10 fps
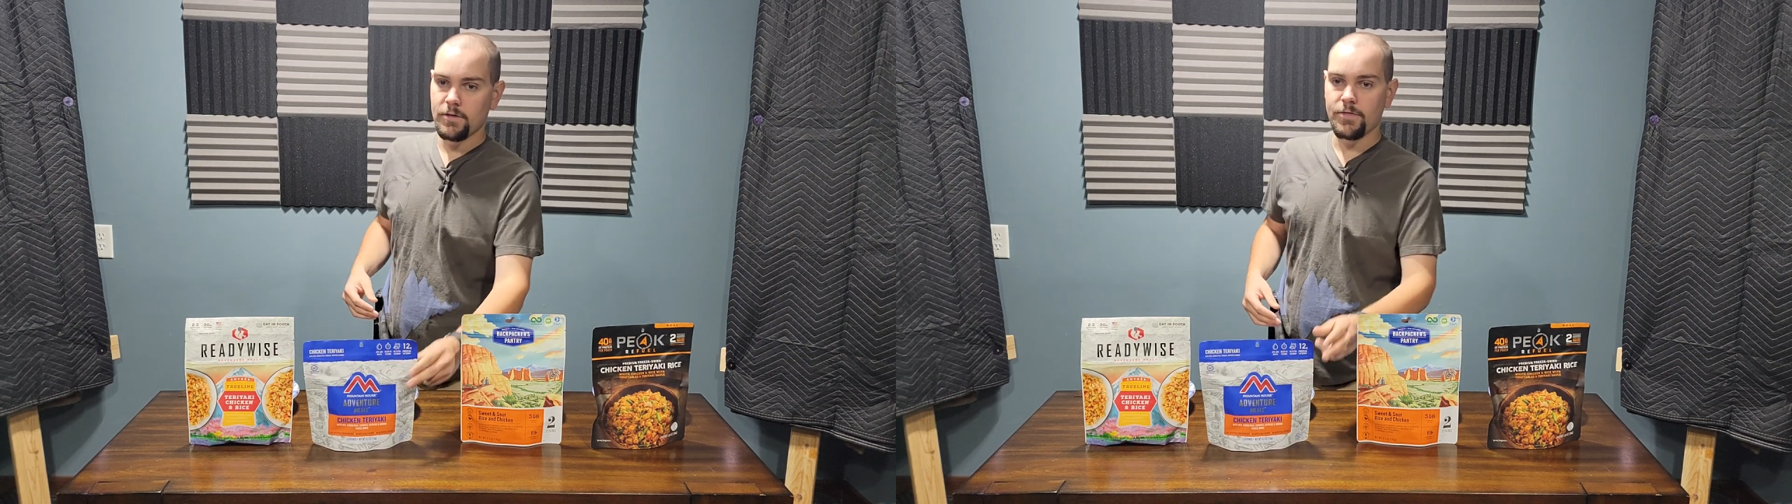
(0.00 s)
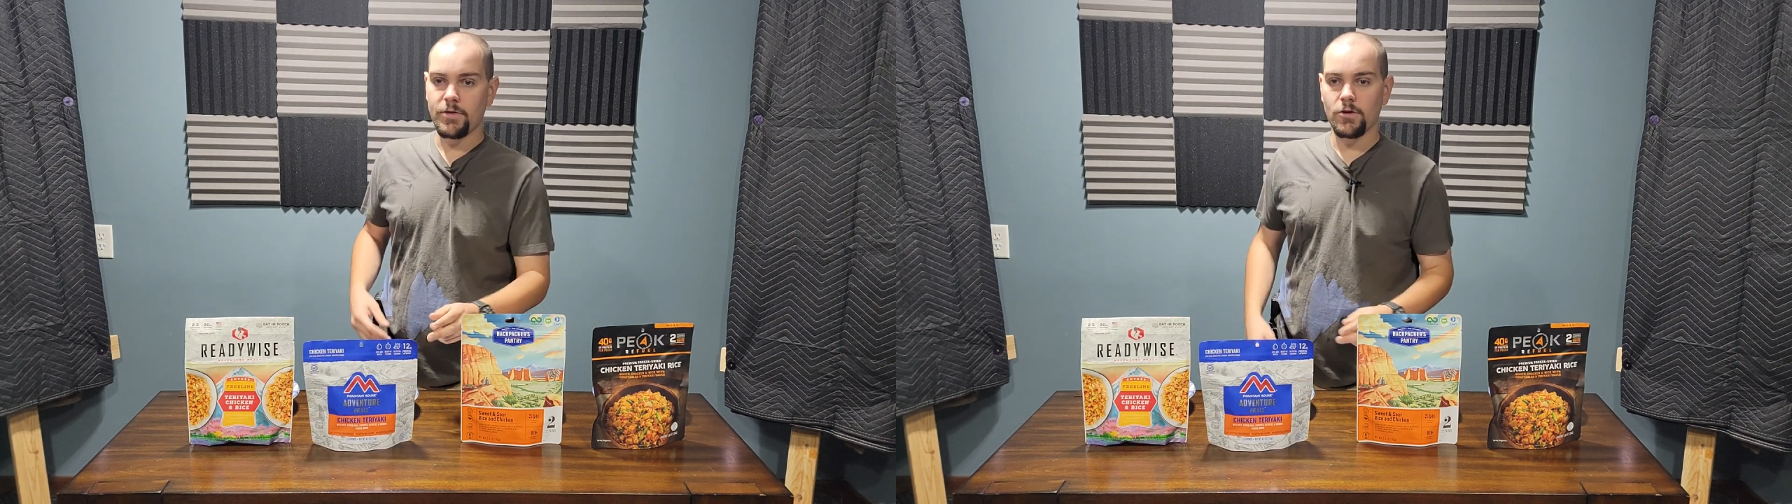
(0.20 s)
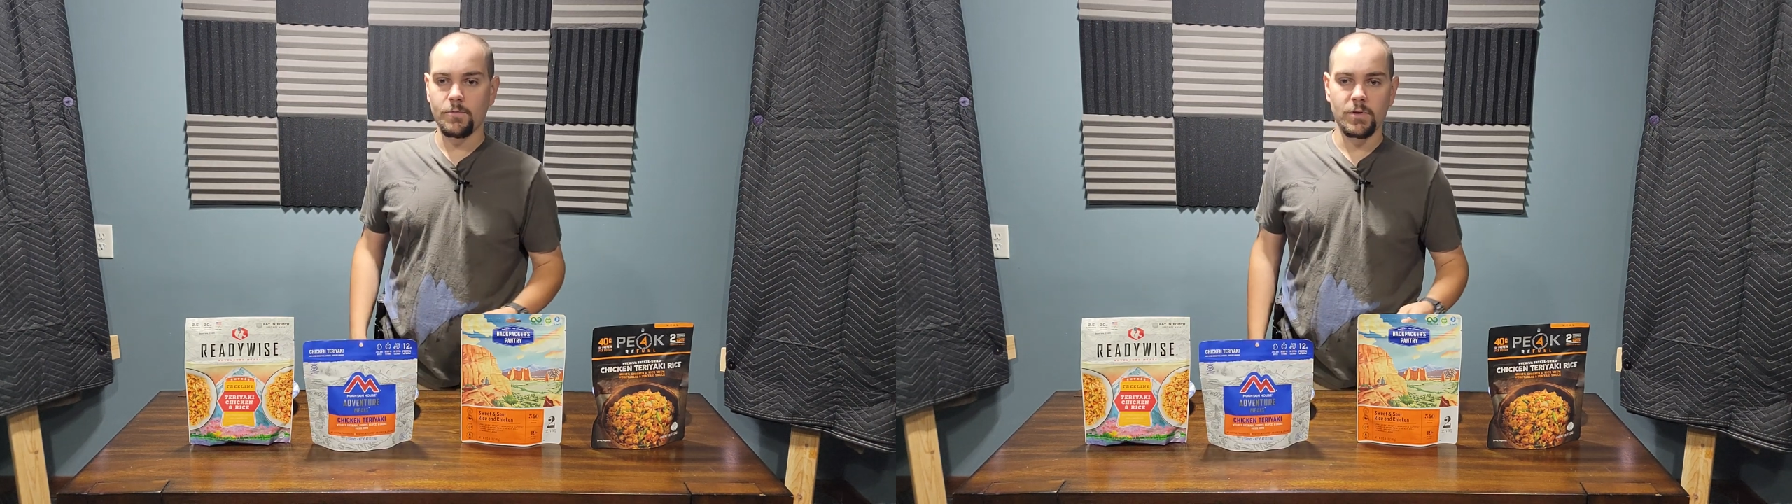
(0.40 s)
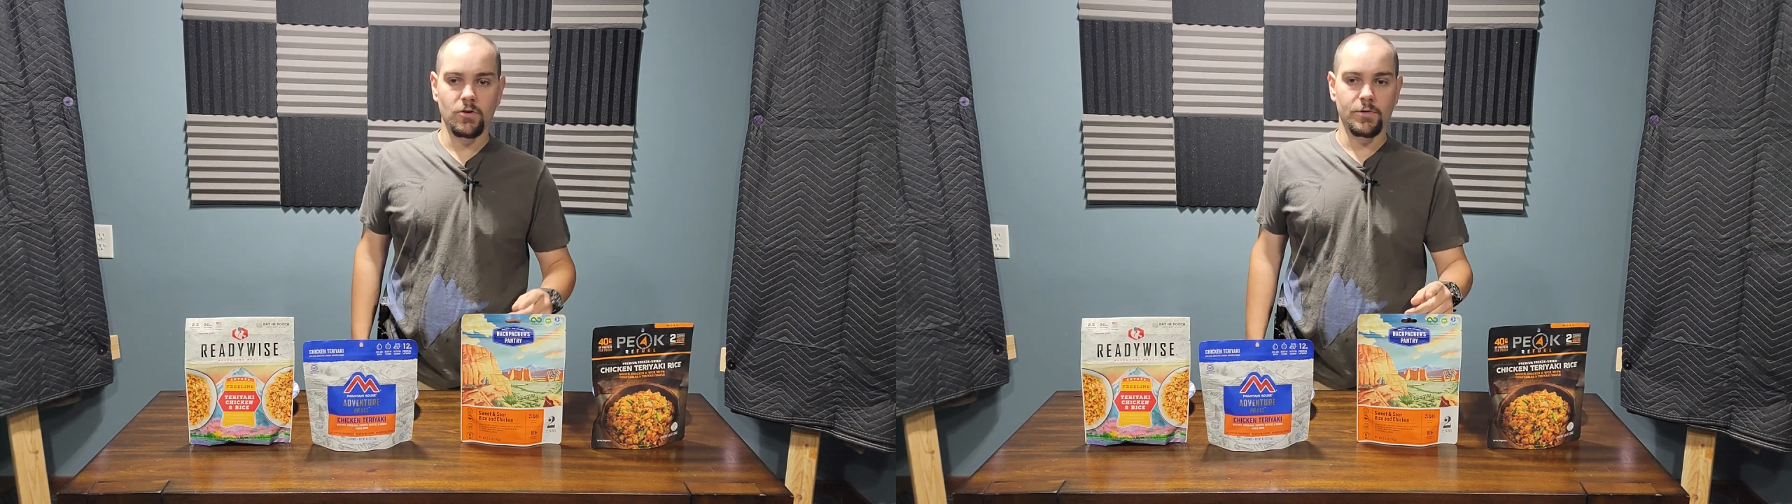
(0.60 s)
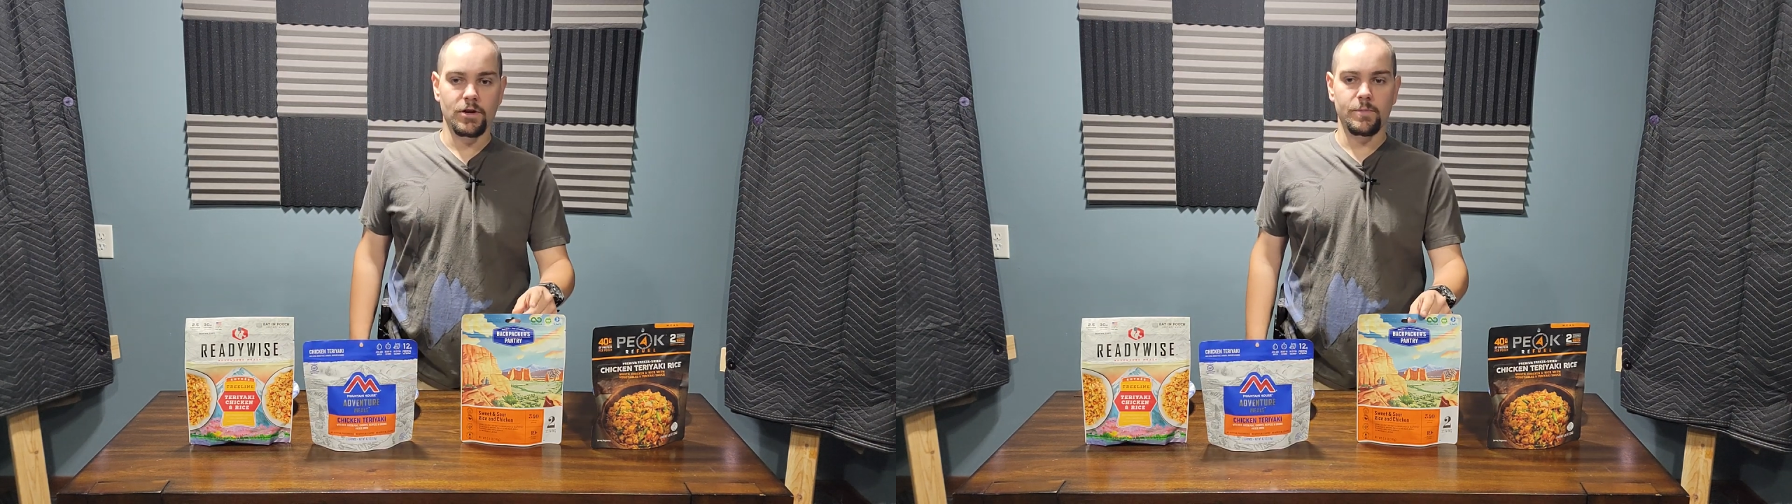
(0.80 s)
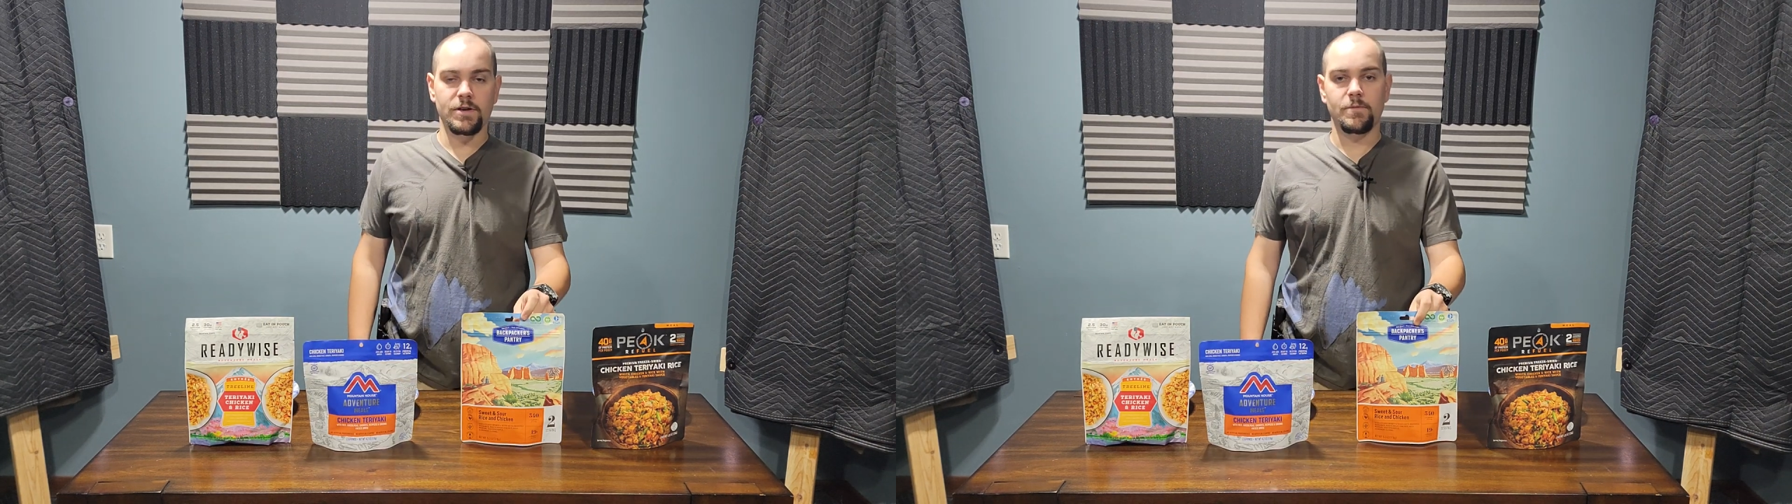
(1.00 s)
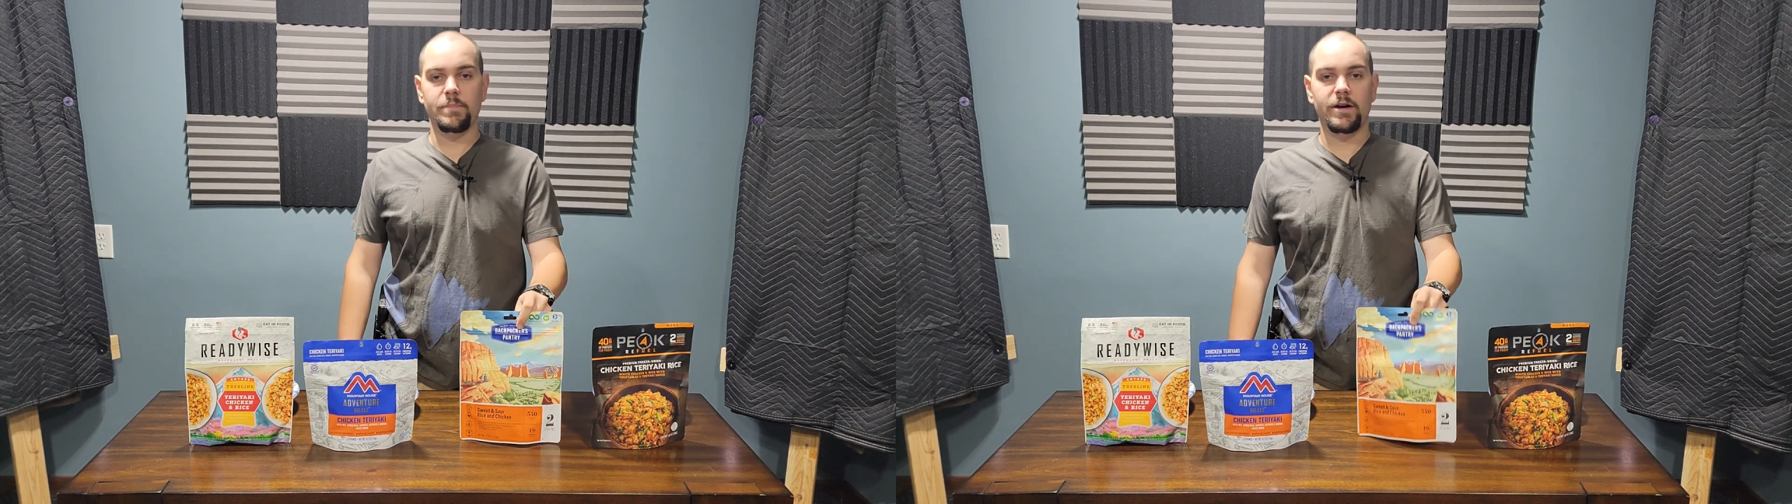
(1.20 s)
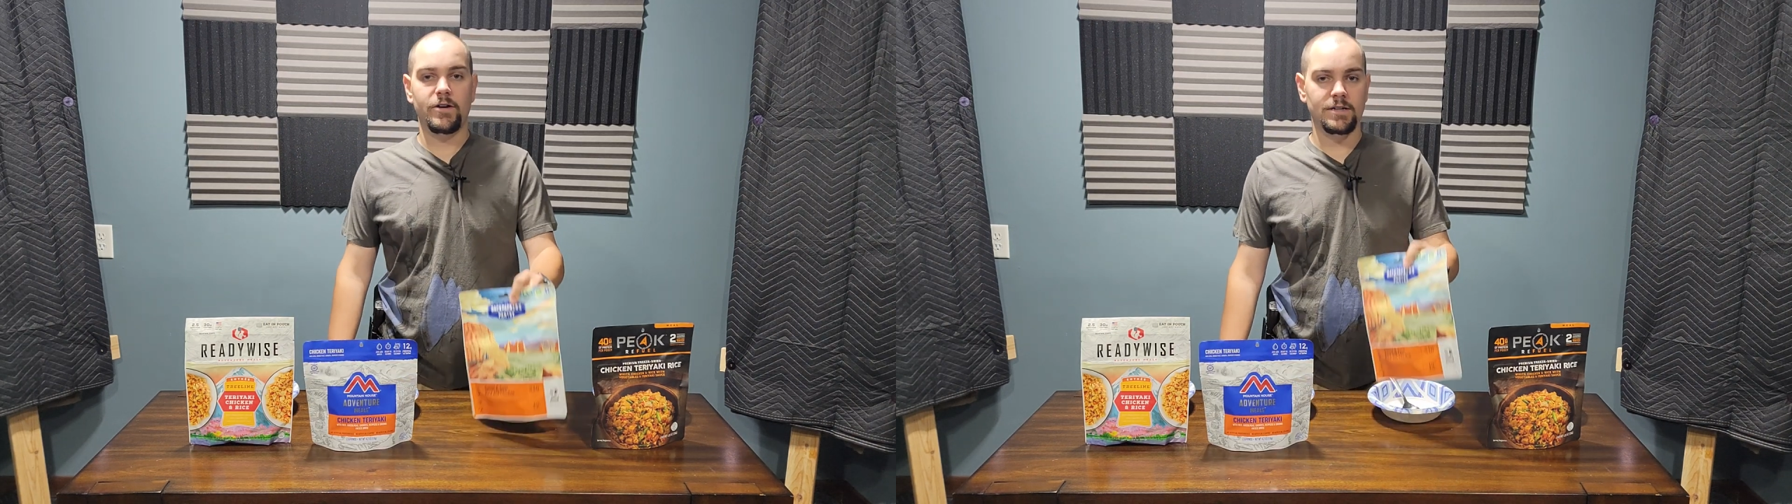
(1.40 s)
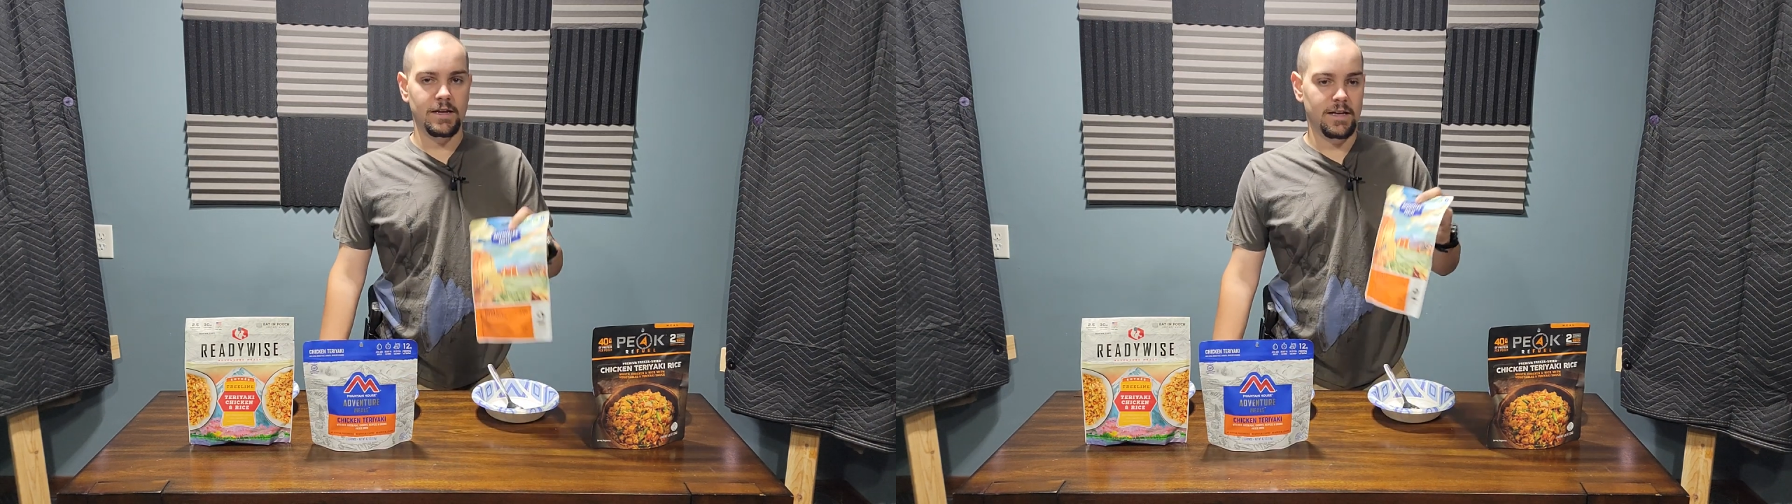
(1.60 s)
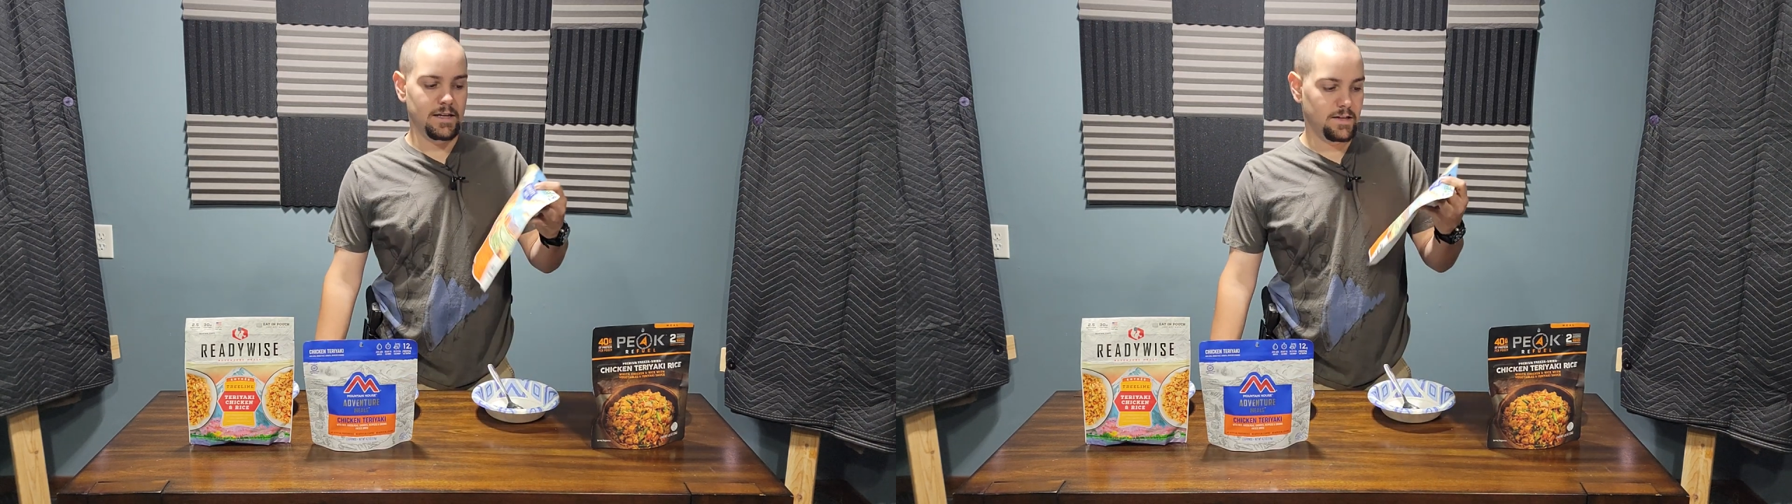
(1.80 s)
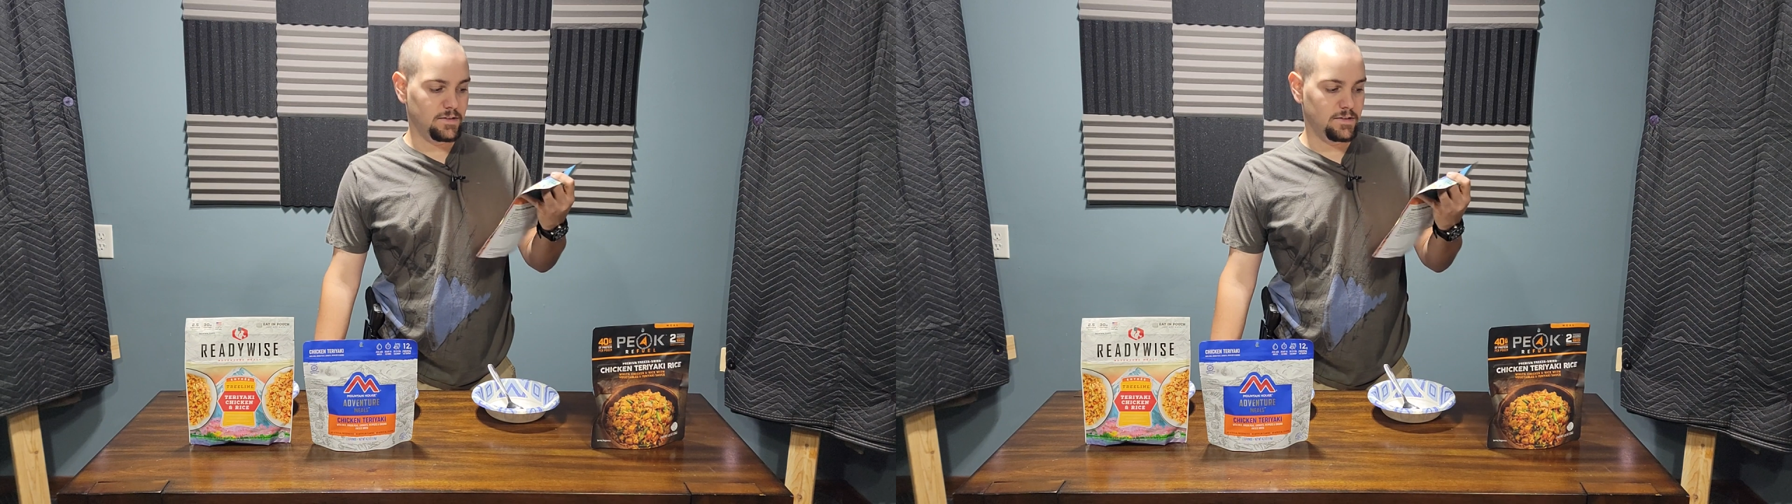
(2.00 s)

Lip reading: The third meal we're going to be comparing today